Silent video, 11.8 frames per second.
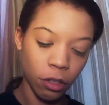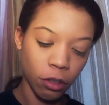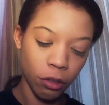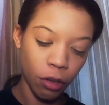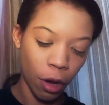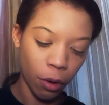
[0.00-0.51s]

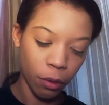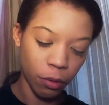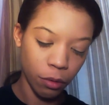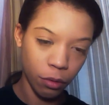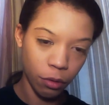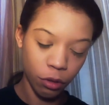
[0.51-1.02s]
So
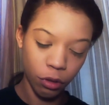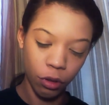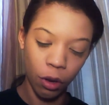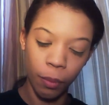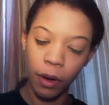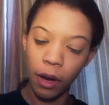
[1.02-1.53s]

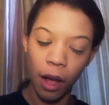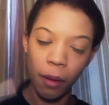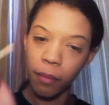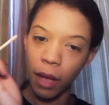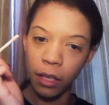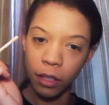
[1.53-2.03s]
just open it up.
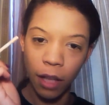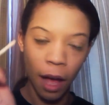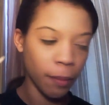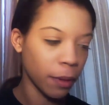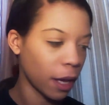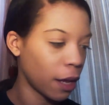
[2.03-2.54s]
It has a little
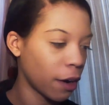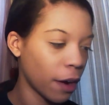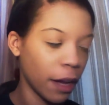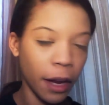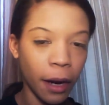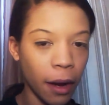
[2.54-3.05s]

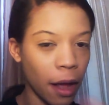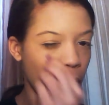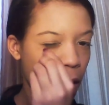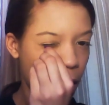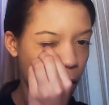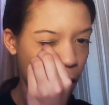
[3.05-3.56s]
applicator right here,
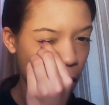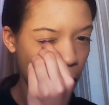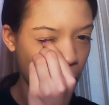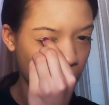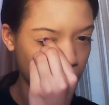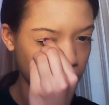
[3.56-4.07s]

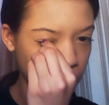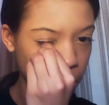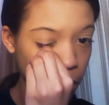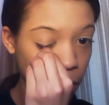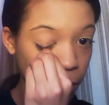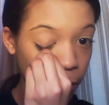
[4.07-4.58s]

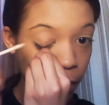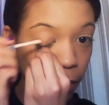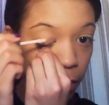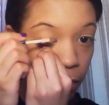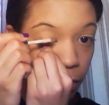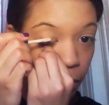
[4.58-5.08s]
and we are
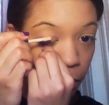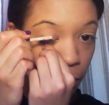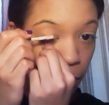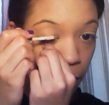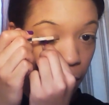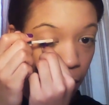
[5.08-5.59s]
going to
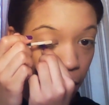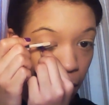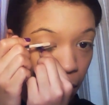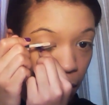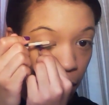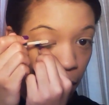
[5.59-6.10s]
do
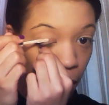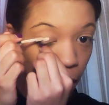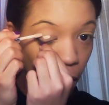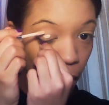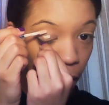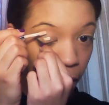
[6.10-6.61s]

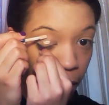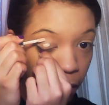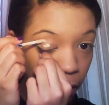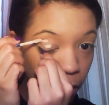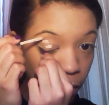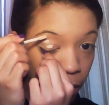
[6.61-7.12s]

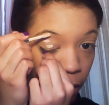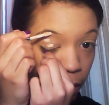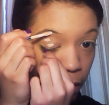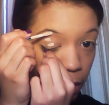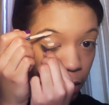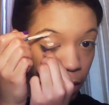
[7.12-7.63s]
eyelid,
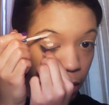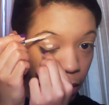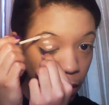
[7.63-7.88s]
crease,